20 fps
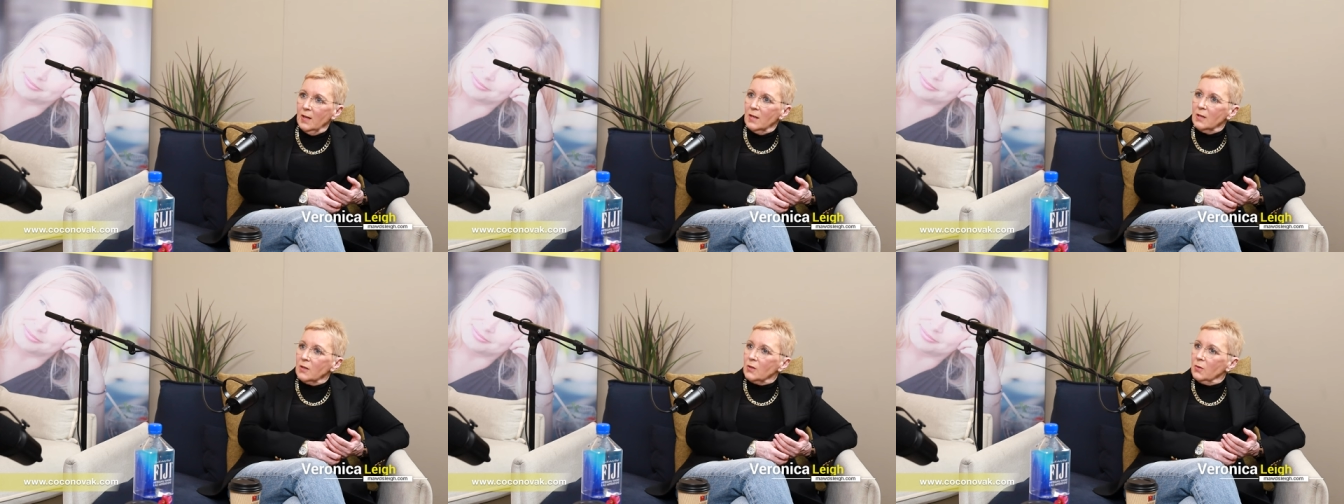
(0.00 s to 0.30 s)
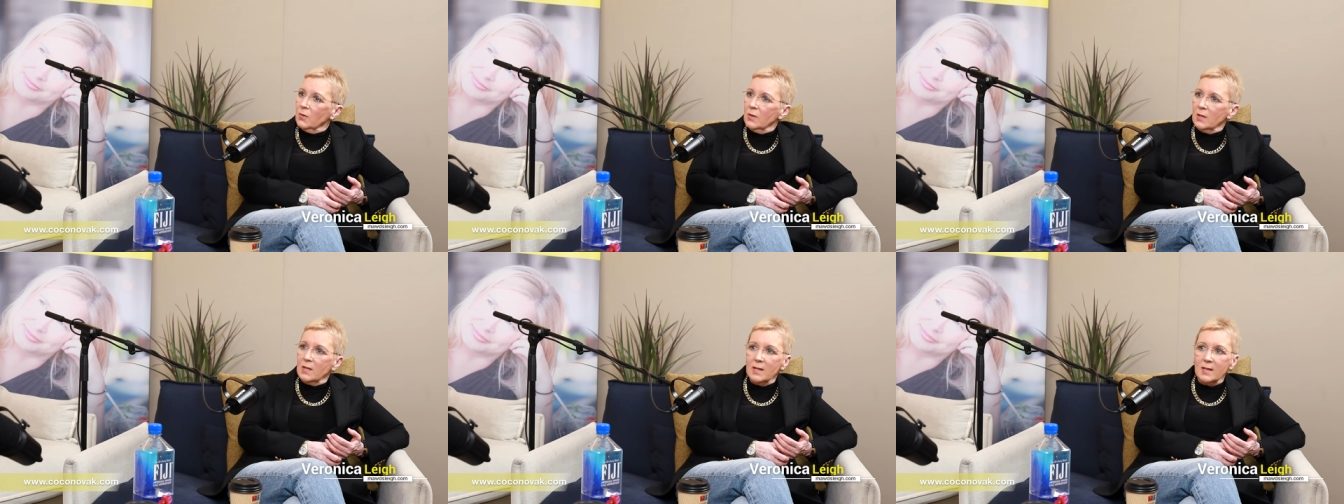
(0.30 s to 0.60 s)
So
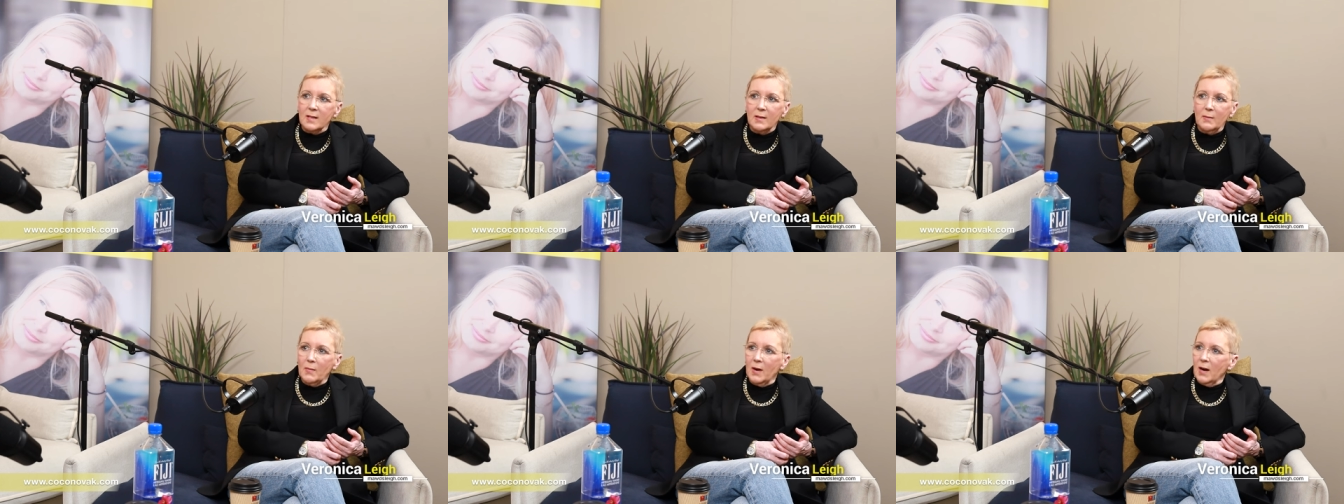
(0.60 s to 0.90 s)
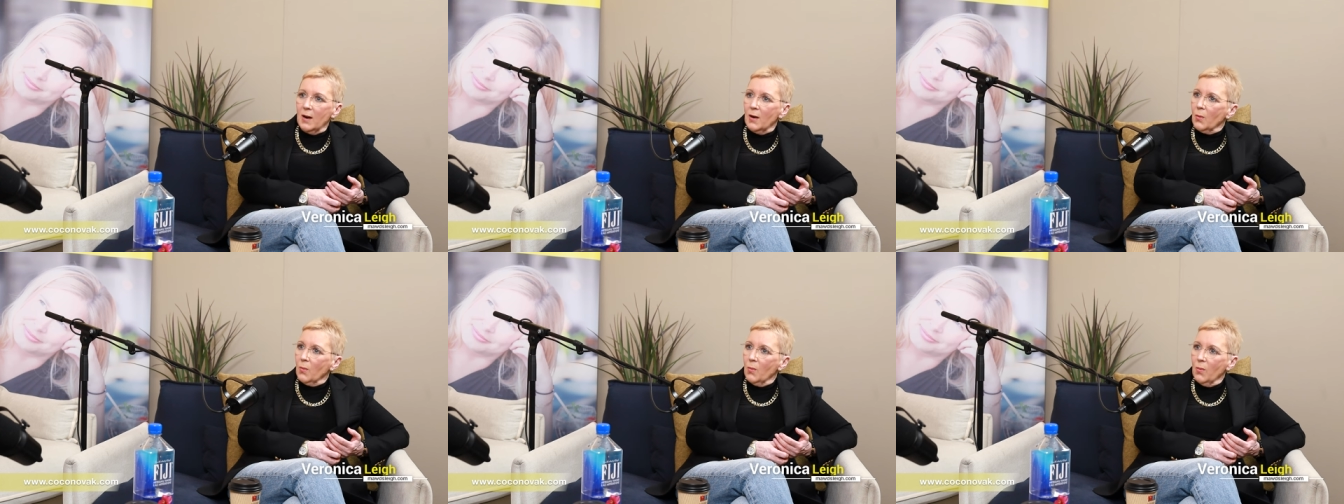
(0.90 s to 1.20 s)
it didn't
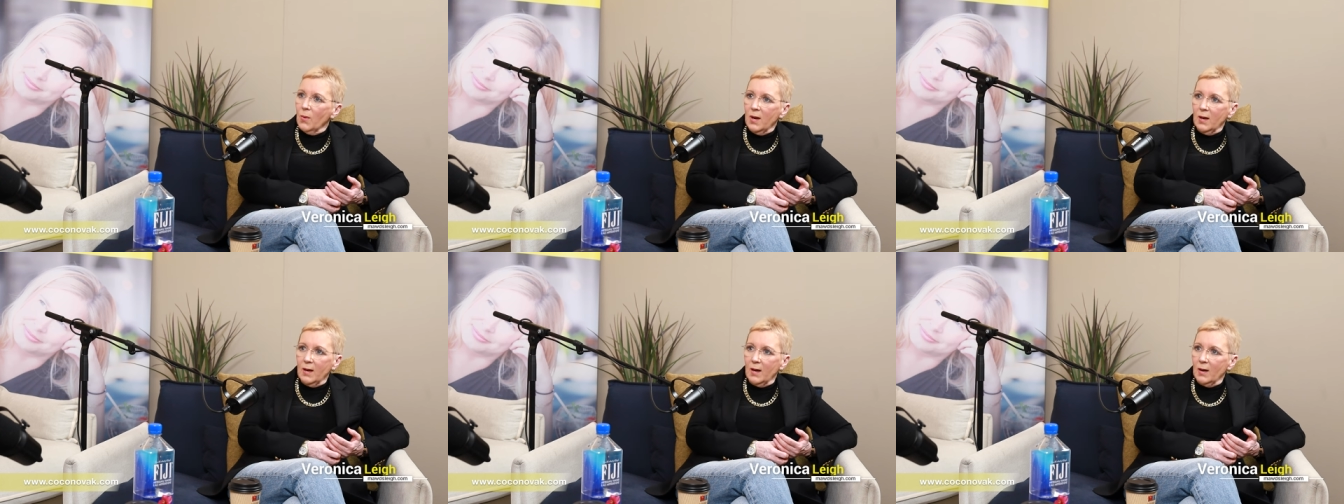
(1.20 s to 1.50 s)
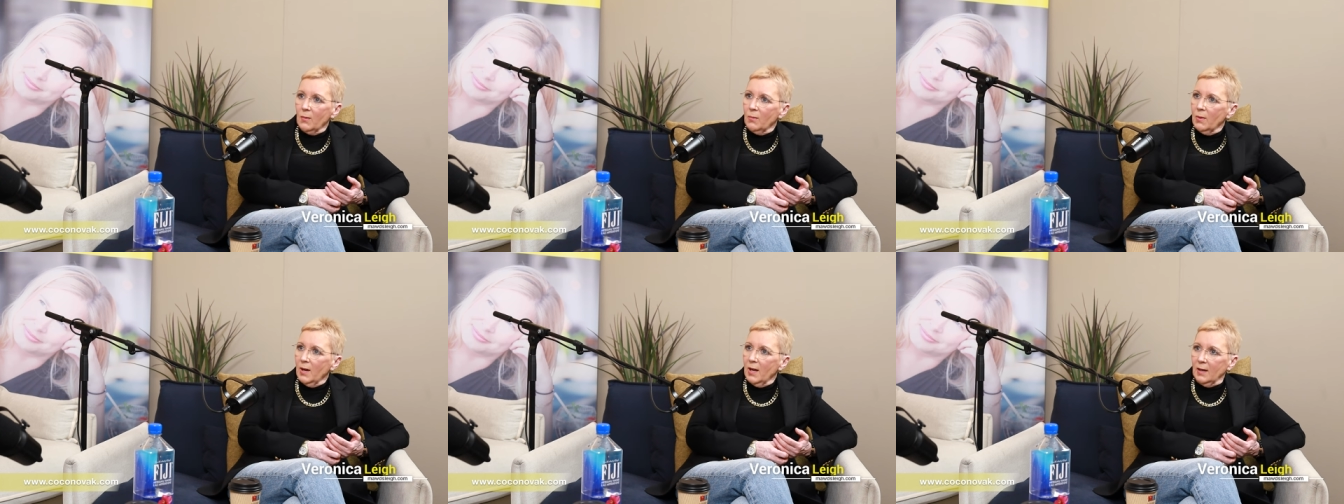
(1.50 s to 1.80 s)
matter where I
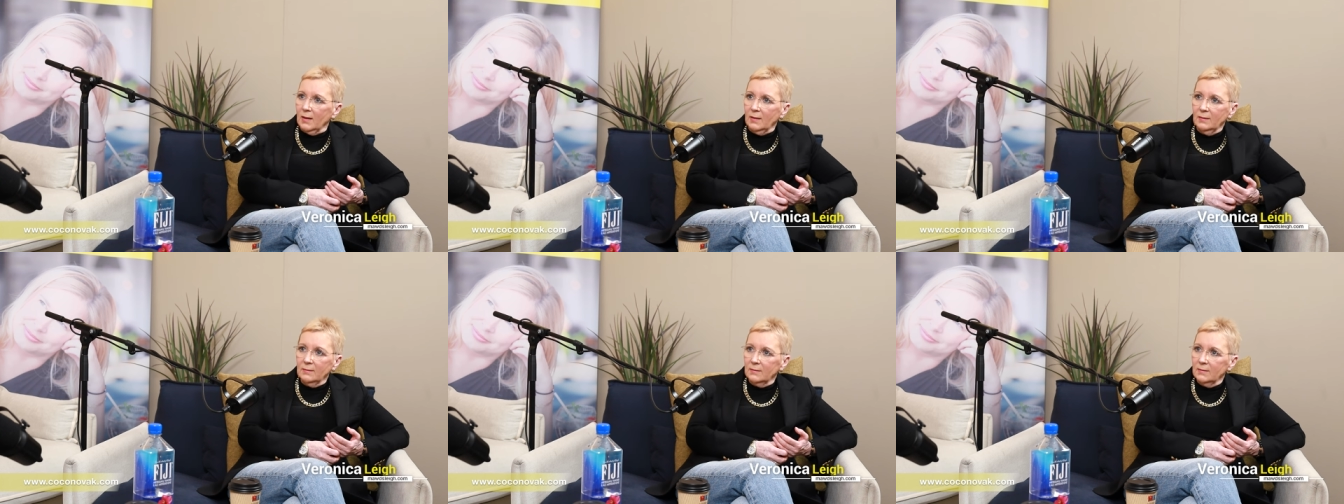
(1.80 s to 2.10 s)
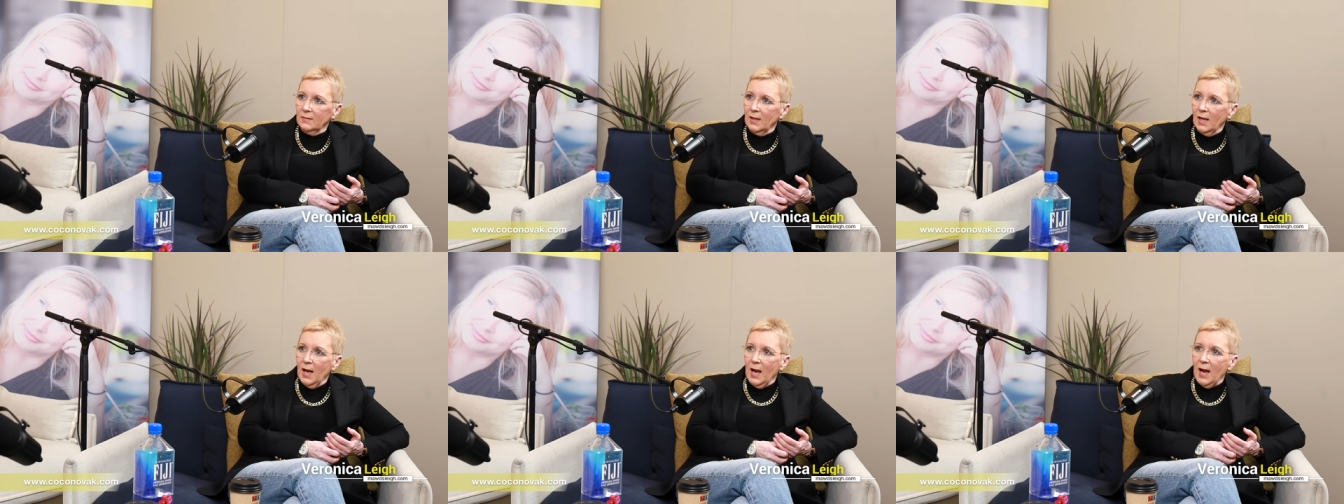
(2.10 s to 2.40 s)
went,
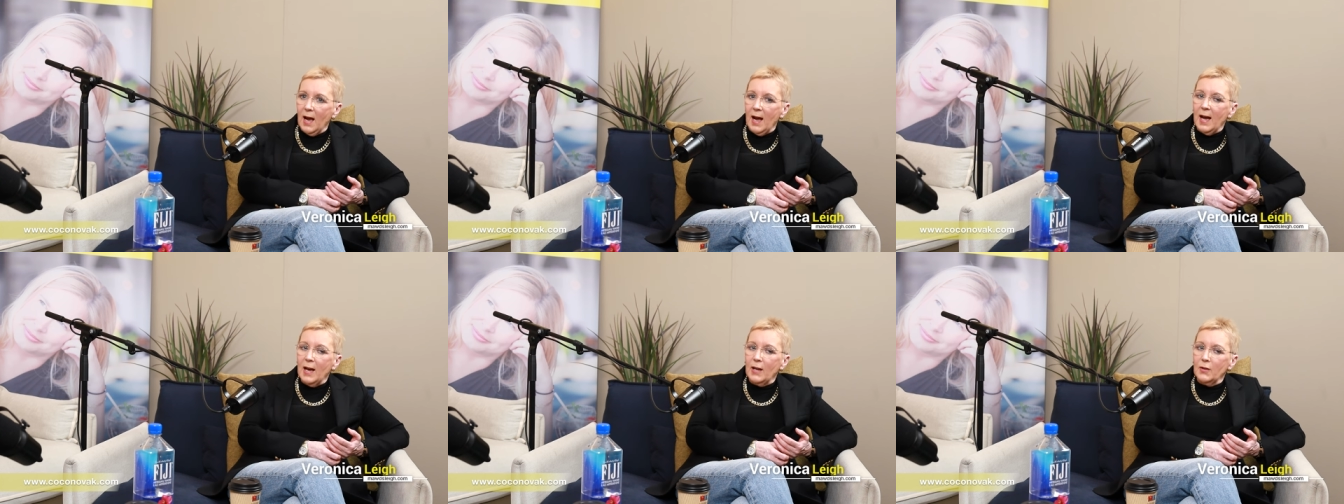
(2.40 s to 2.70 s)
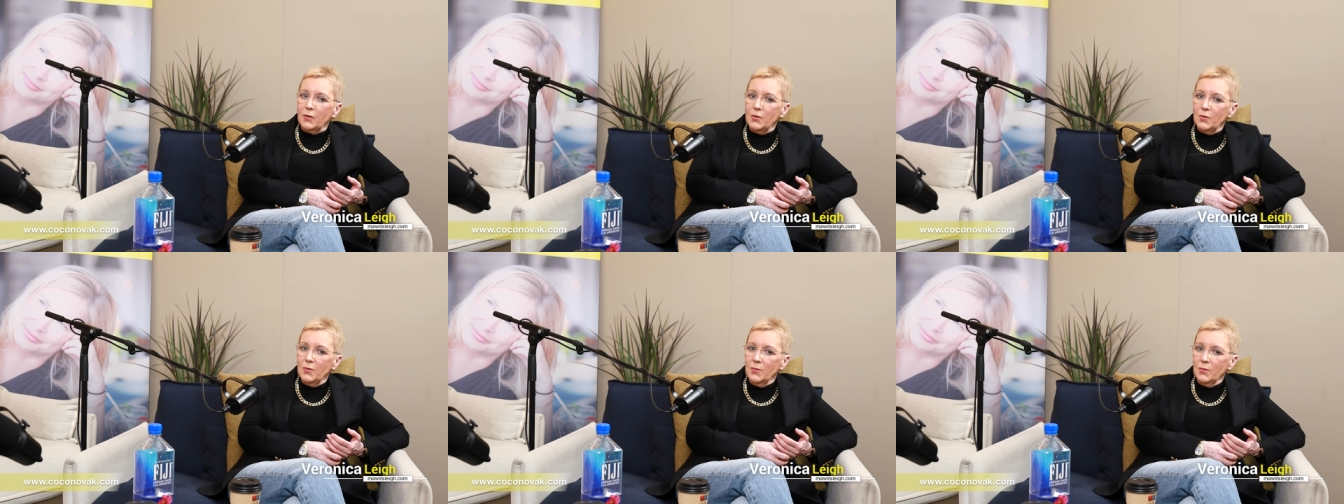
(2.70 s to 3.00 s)
I
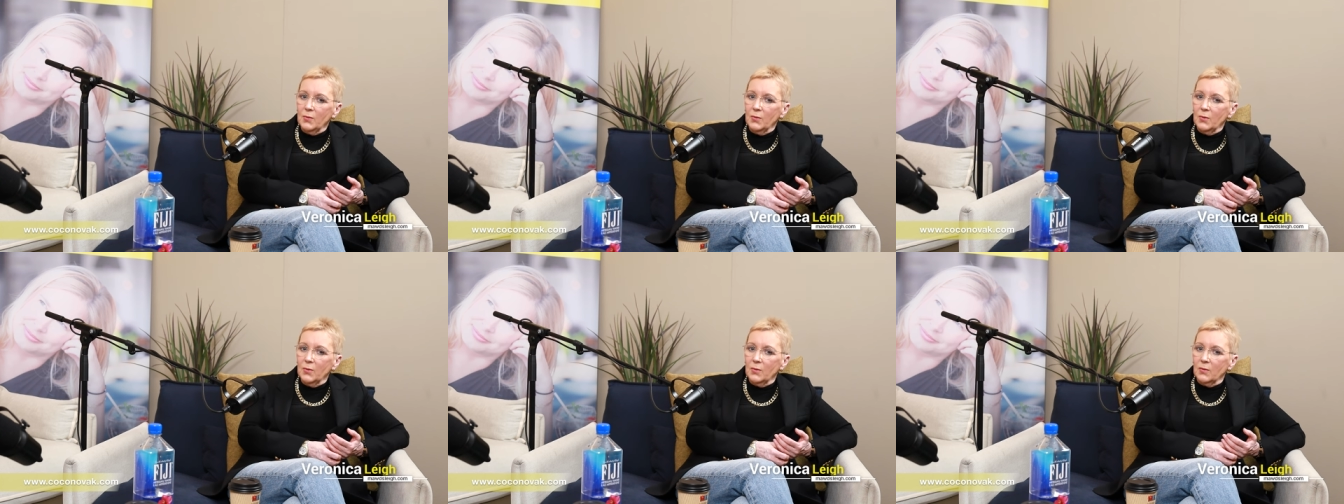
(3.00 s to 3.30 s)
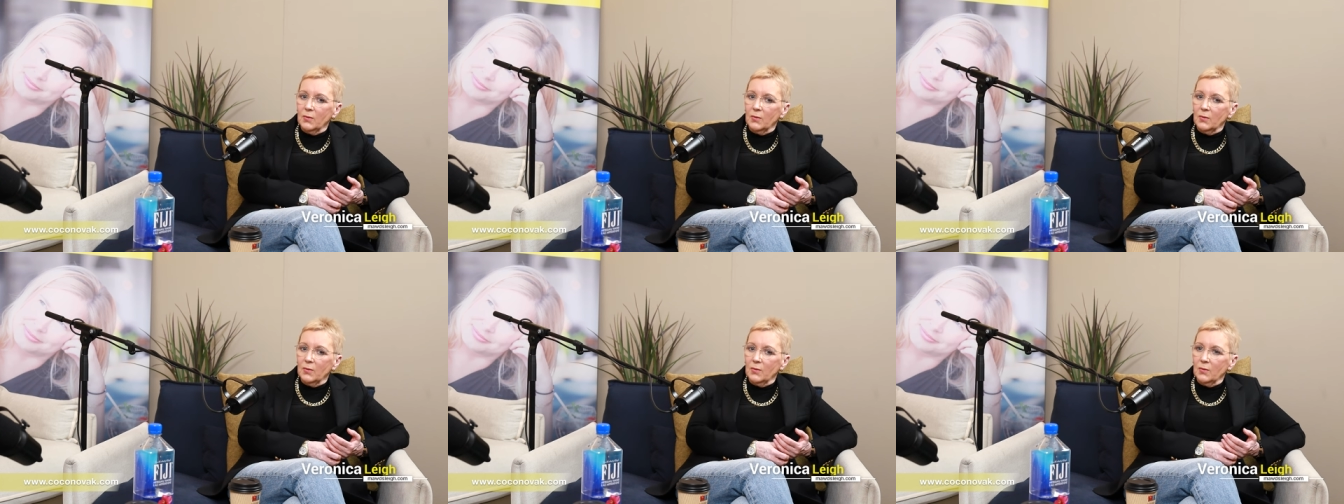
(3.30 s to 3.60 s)
knew
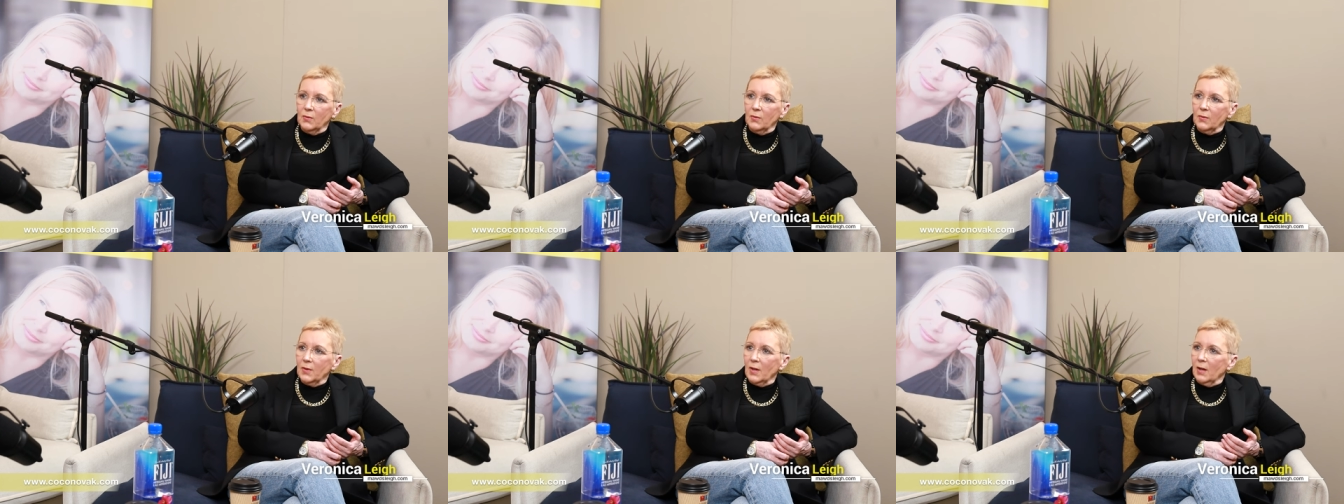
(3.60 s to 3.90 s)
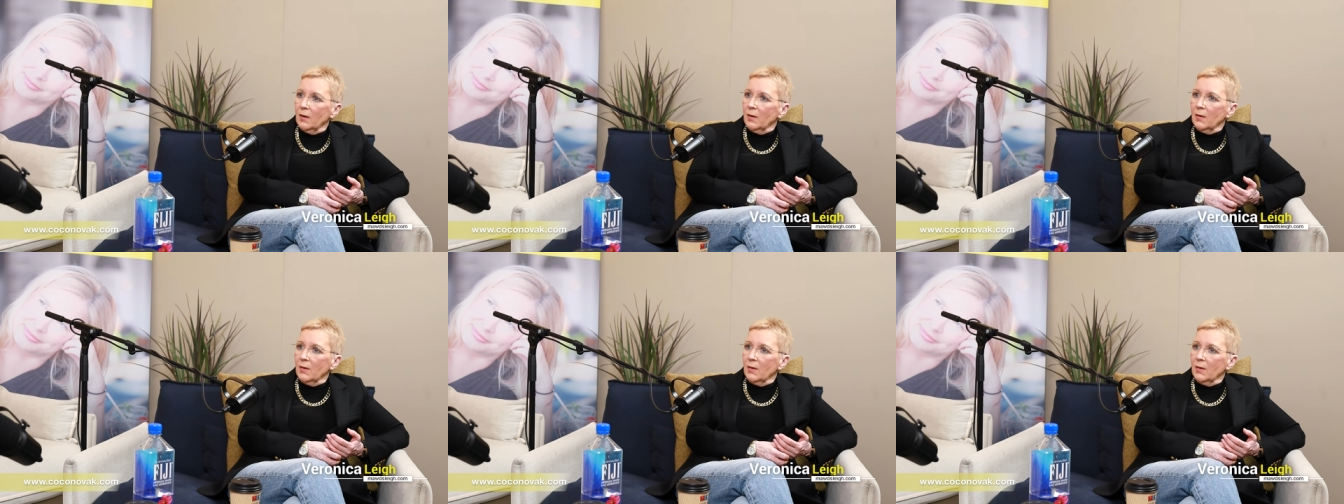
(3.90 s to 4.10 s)
that